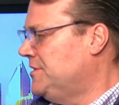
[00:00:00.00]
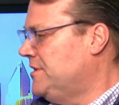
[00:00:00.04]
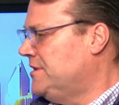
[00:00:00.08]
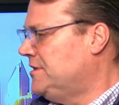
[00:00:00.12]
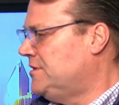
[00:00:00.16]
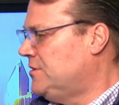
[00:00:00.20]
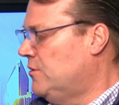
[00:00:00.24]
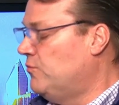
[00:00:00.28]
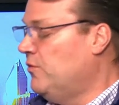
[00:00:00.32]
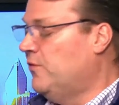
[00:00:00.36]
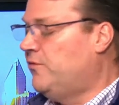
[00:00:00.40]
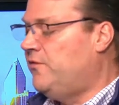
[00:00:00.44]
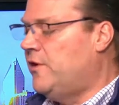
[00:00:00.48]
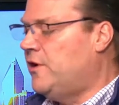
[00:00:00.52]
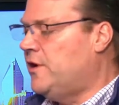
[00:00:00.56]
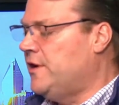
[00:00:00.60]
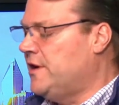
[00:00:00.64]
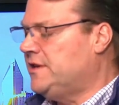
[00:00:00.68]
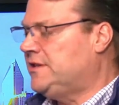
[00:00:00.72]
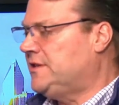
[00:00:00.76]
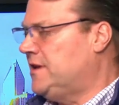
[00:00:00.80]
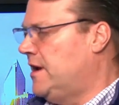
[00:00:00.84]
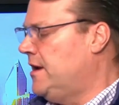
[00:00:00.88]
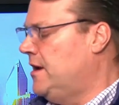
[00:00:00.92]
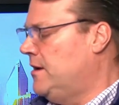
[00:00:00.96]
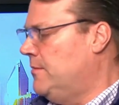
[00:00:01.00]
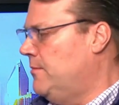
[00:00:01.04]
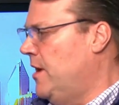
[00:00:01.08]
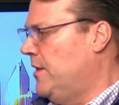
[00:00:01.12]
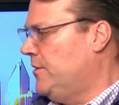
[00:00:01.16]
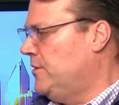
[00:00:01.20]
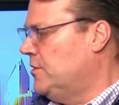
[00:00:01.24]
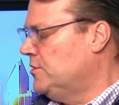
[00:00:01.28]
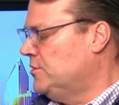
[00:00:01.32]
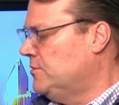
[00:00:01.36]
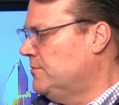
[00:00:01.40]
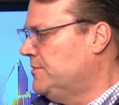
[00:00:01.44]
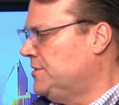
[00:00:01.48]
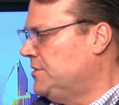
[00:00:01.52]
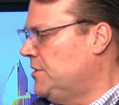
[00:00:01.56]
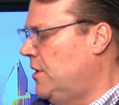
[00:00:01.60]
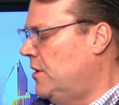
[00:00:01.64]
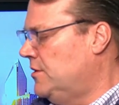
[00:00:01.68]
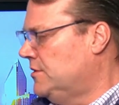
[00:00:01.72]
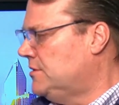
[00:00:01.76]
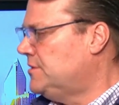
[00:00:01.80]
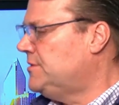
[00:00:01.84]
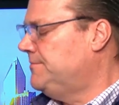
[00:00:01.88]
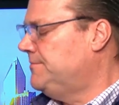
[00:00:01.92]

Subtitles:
So we're very excited about those results.